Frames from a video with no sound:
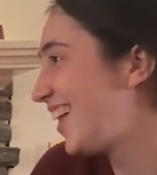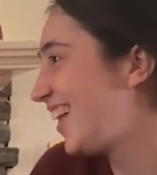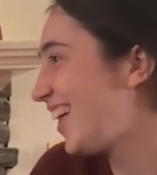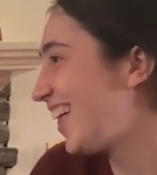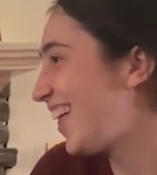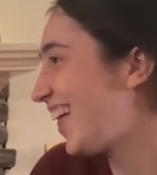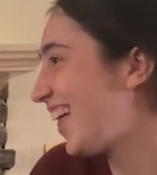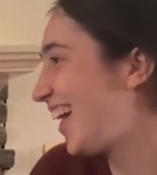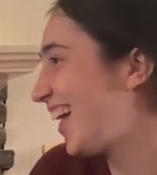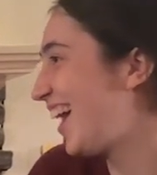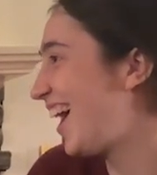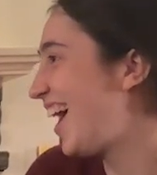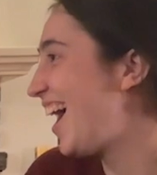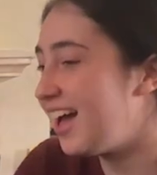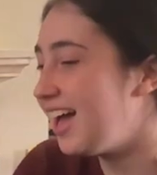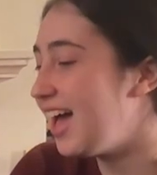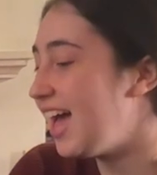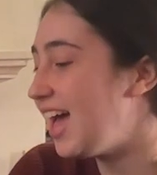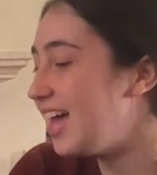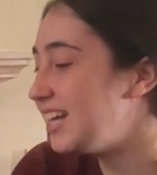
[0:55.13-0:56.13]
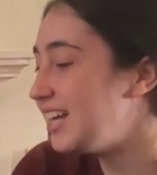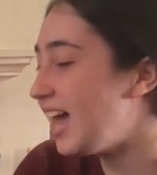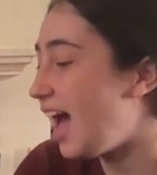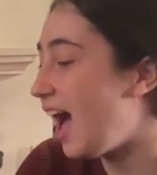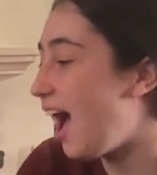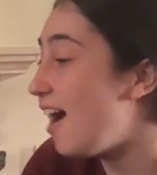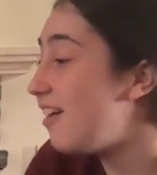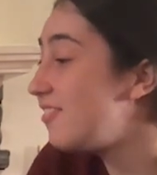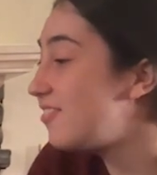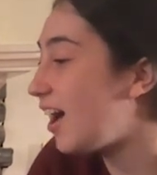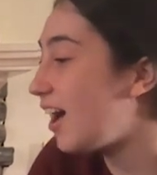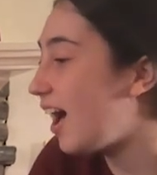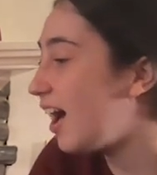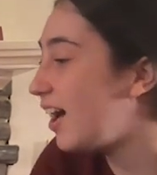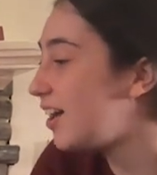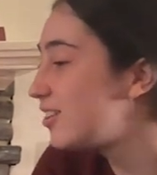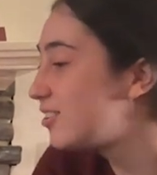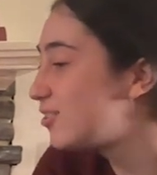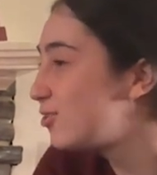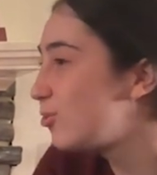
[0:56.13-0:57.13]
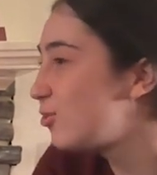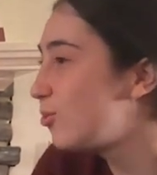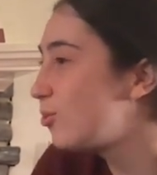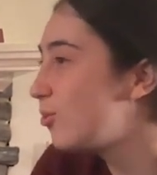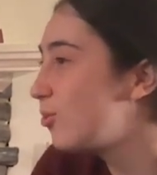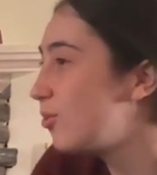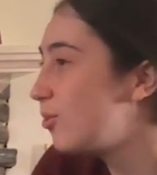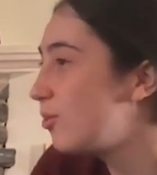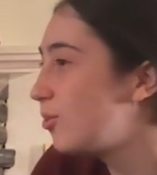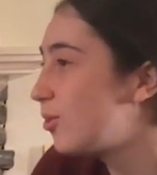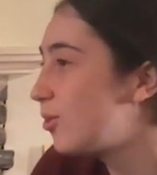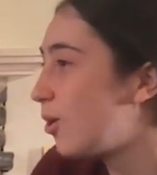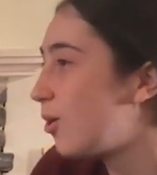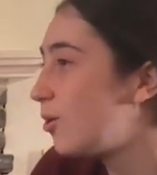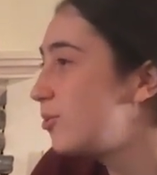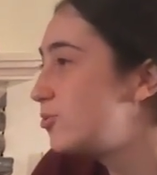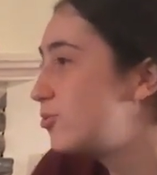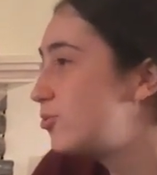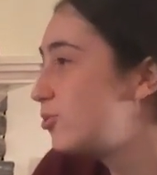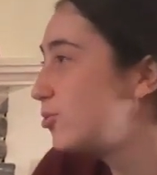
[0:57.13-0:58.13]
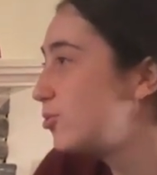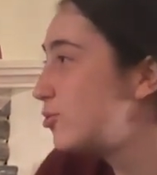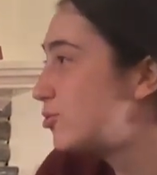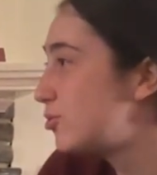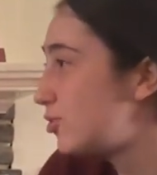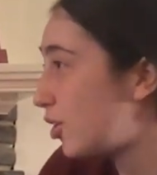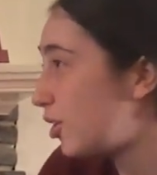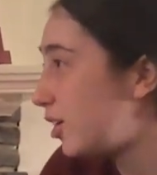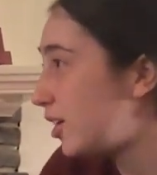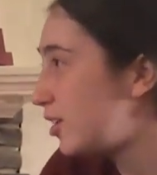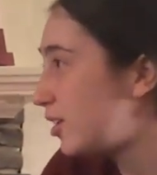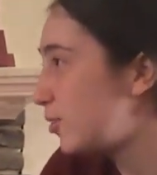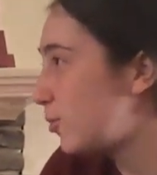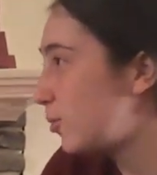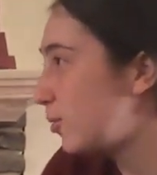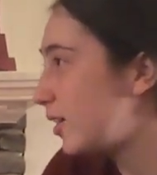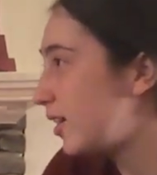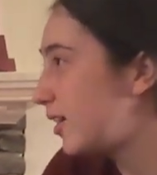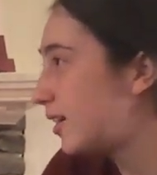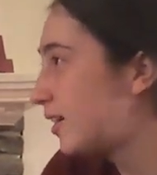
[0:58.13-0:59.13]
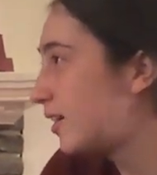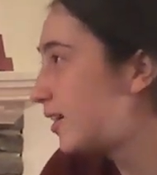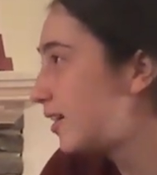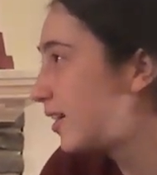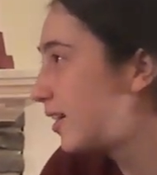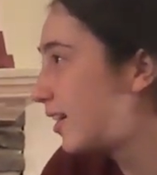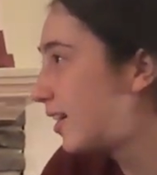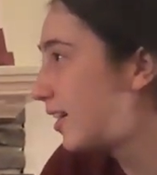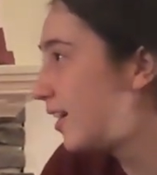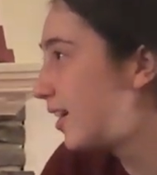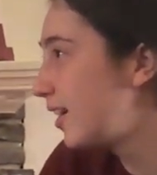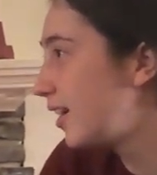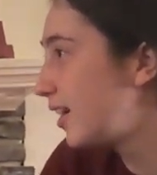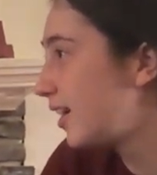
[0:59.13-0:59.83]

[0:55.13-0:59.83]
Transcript: okay. And I've had to go to jury duty. Really?